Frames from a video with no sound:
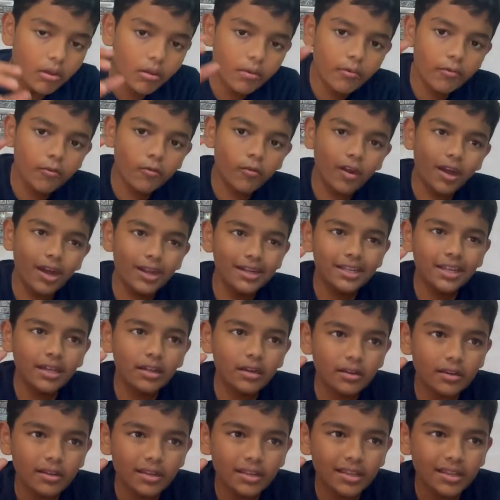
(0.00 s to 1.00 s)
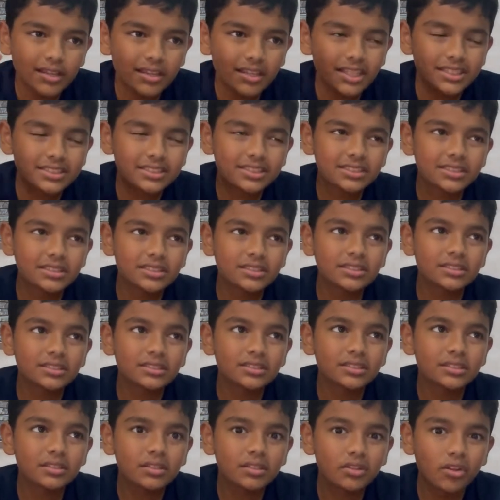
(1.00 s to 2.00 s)
water is
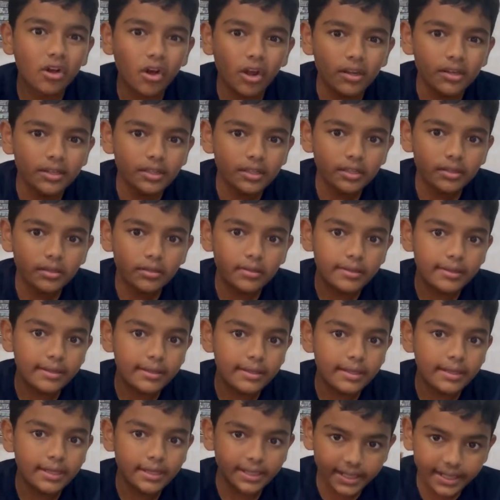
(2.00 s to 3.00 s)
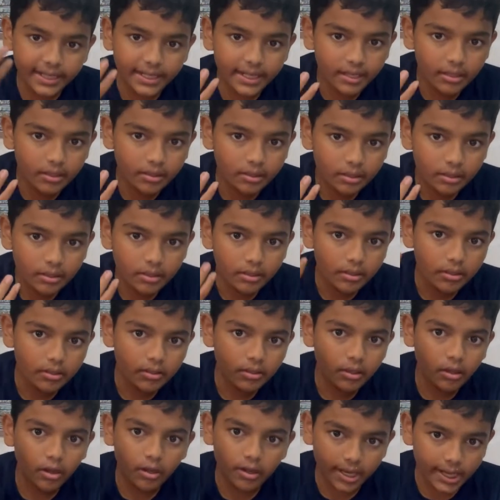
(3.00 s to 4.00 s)
not rigid
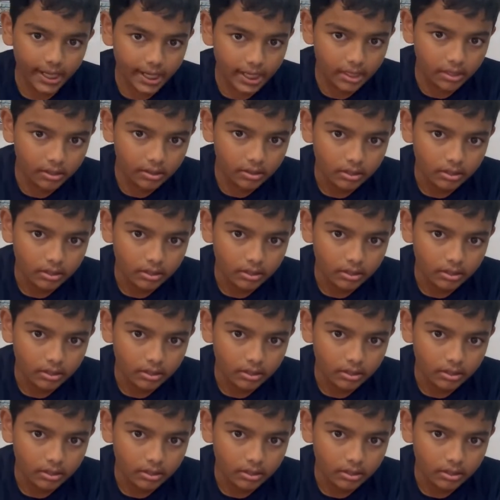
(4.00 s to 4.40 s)
or rugged,